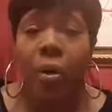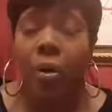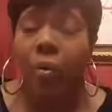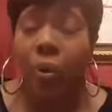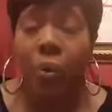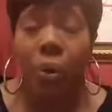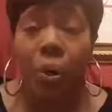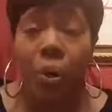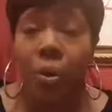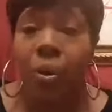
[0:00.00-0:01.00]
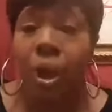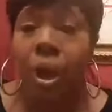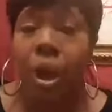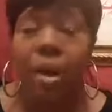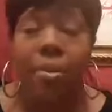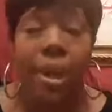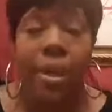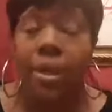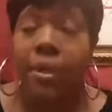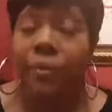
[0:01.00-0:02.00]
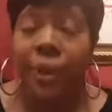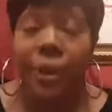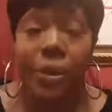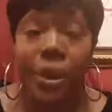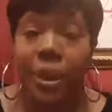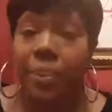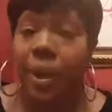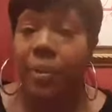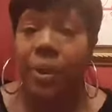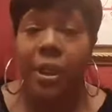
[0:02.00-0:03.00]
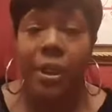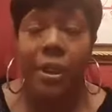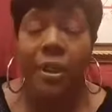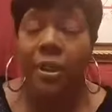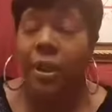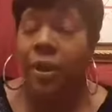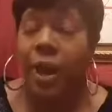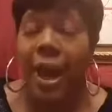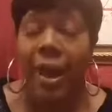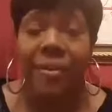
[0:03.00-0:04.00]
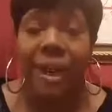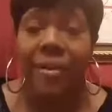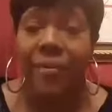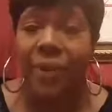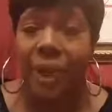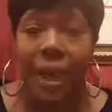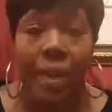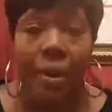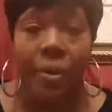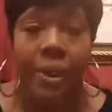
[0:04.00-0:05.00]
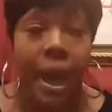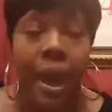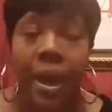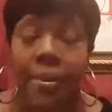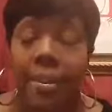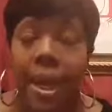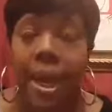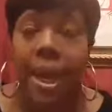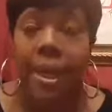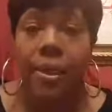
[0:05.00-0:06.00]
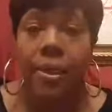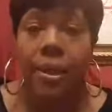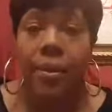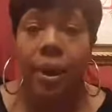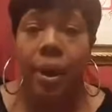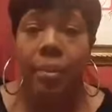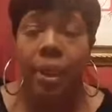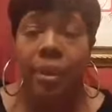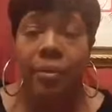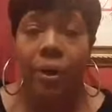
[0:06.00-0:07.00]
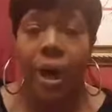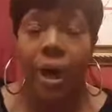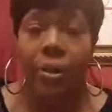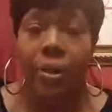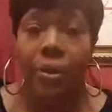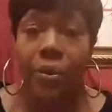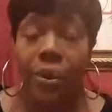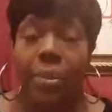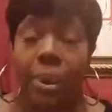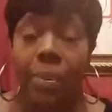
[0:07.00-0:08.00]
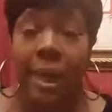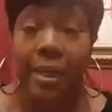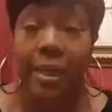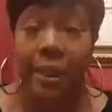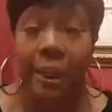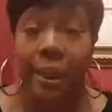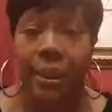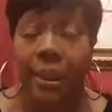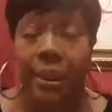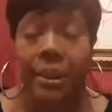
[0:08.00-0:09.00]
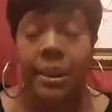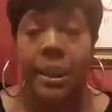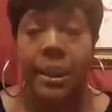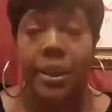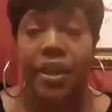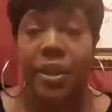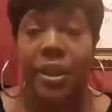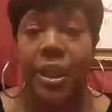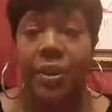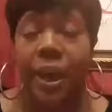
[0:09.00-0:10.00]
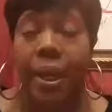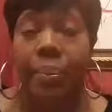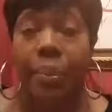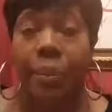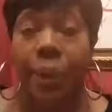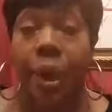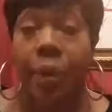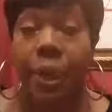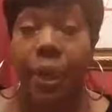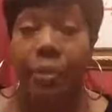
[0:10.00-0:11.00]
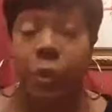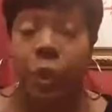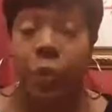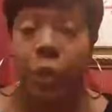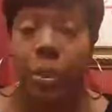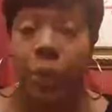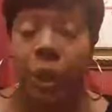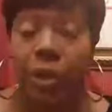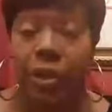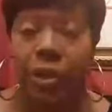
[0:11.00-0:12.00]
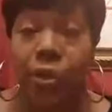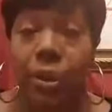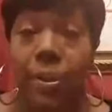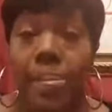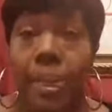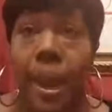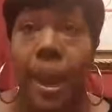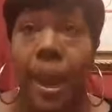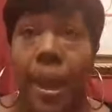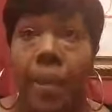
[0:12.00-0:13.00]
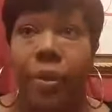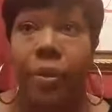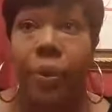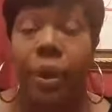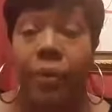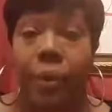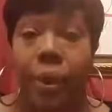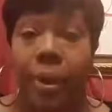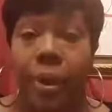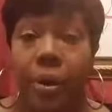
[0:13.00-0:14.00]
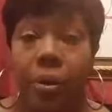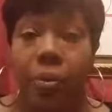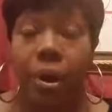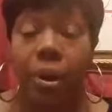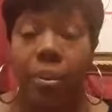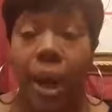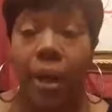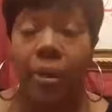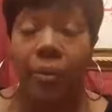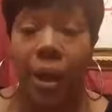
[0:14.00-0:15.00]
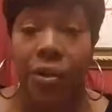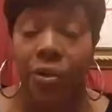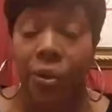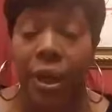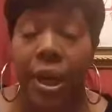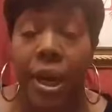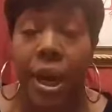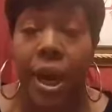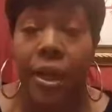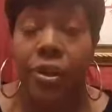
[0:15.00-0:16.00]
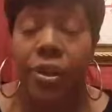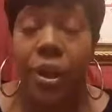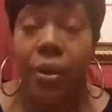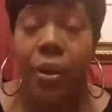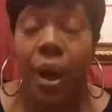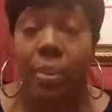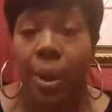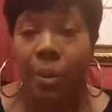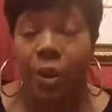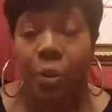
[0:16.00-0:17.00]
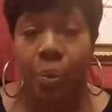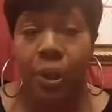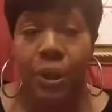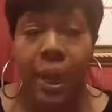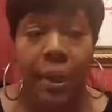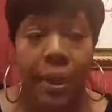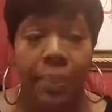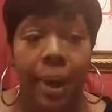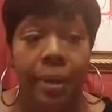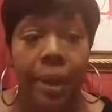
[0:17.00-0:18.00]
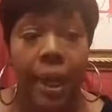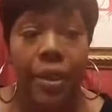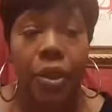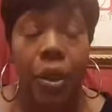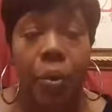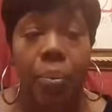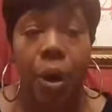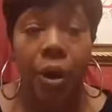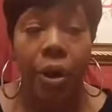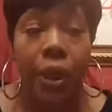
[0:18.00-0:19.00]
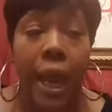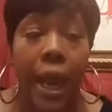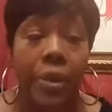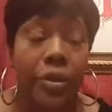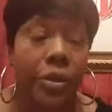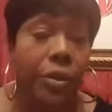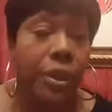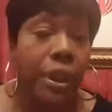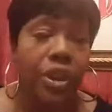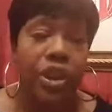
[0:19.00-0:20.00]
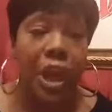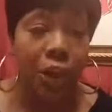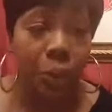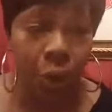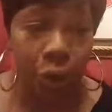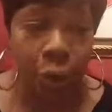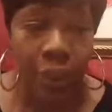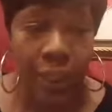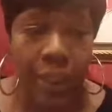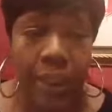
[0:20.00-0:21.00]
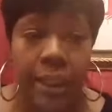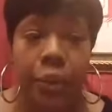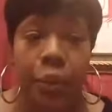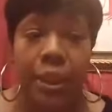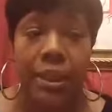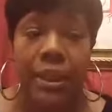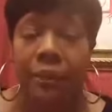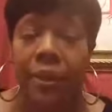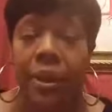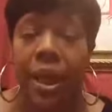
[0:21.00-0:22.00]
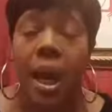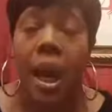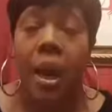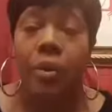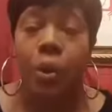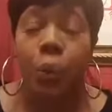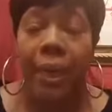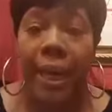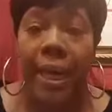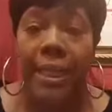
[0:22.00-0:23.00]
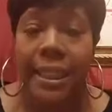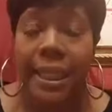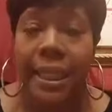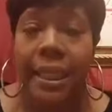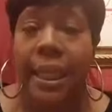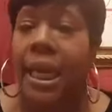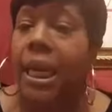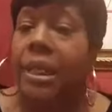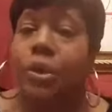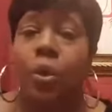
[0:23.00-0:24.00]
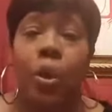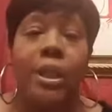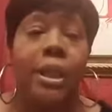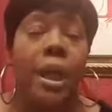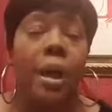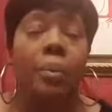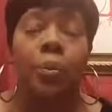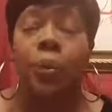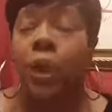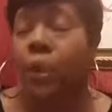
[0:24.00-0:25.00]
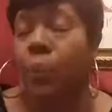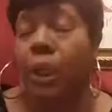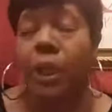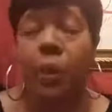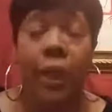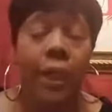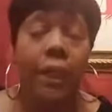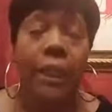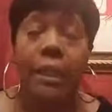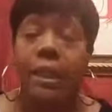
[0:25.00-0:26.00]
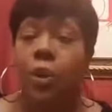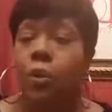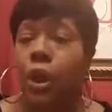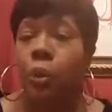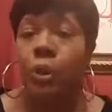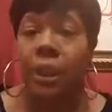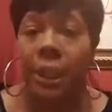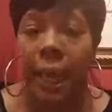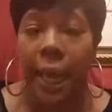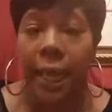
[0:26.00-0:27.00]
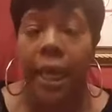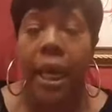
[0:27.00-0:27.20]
over the world to fellowship, and we just, you know, have a phenomenal time. And so I'm looking for God to do some amazing things. Like I said, it's just now April, and we already have 12 women registered, and three of the women are from out of country. And so I'm super excited about that. So mark your calendars. It's January 26th and 27th of 2018. It's going to come really, really quickly, so don't delay.